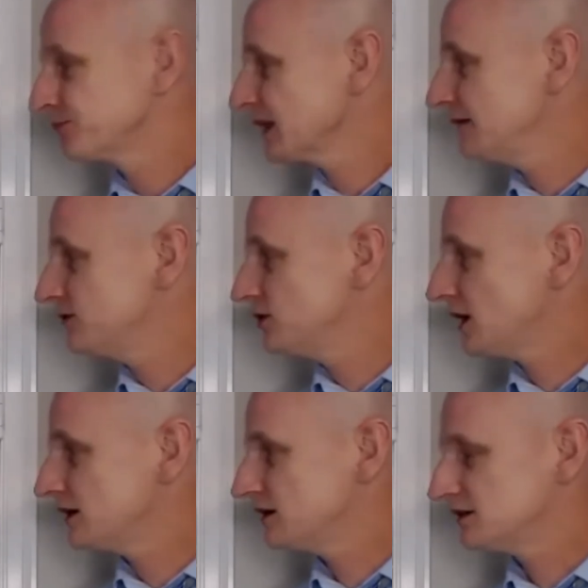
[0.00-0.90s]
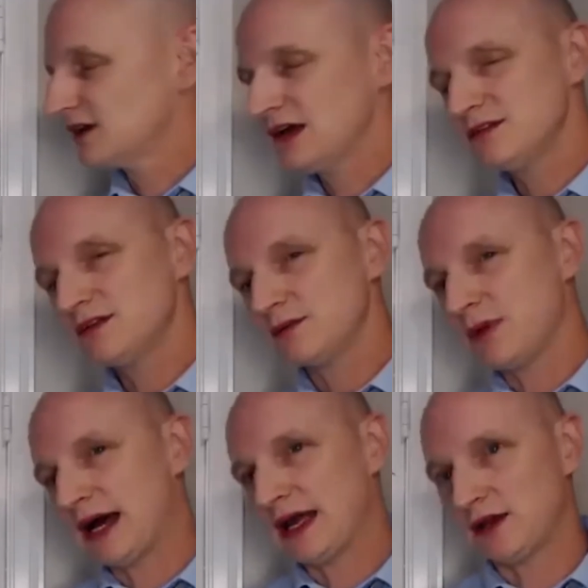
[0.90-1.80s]
If you are disgusted
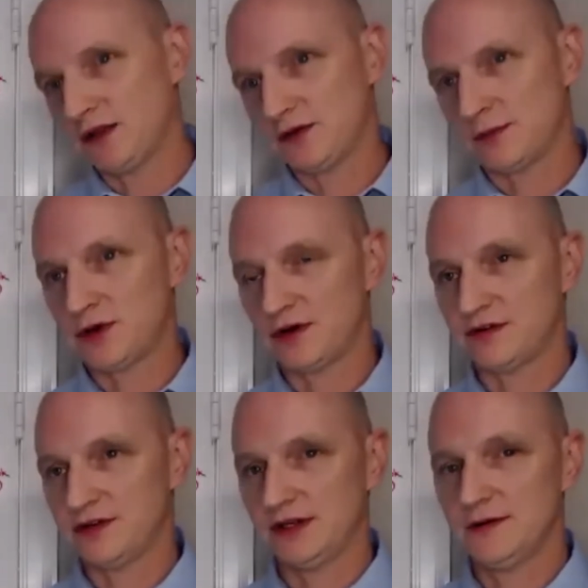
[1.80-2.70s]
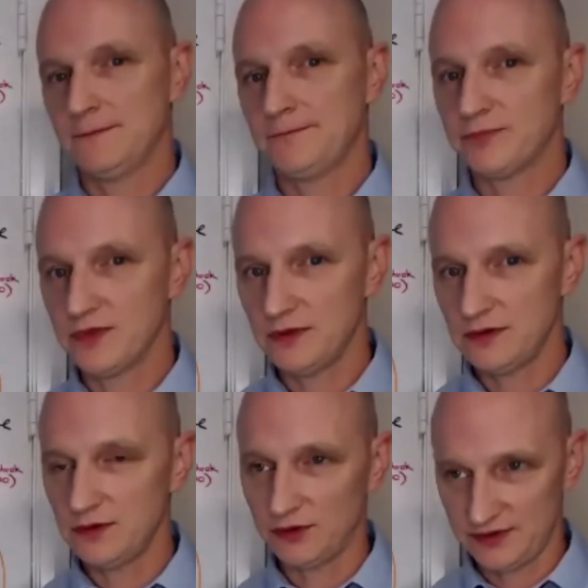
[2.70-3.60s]
by another person,
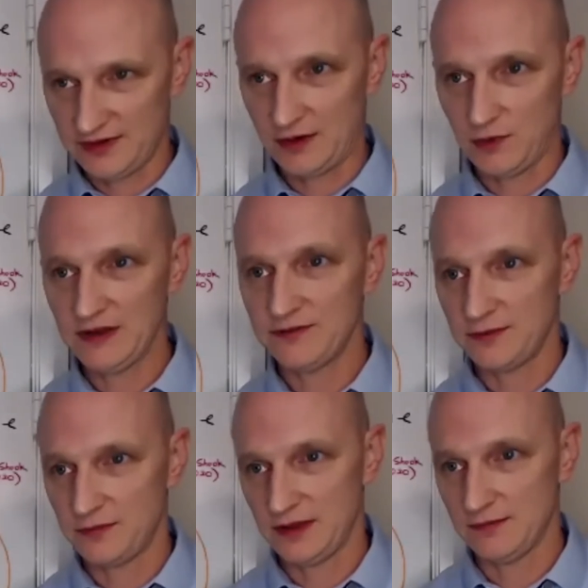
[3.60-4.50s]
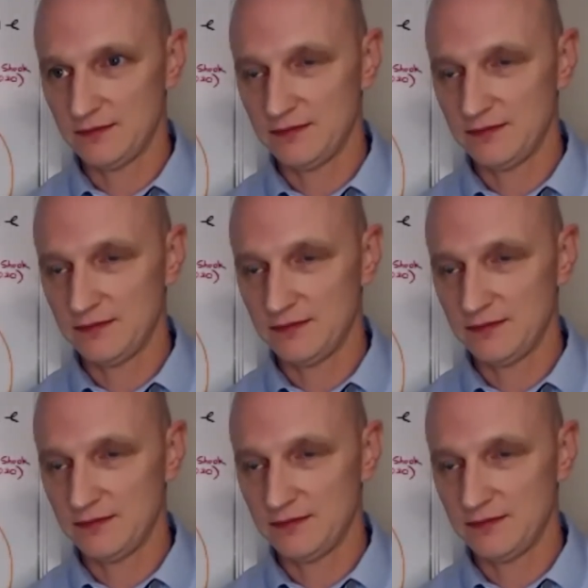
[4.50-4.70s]
you'll stay away from them.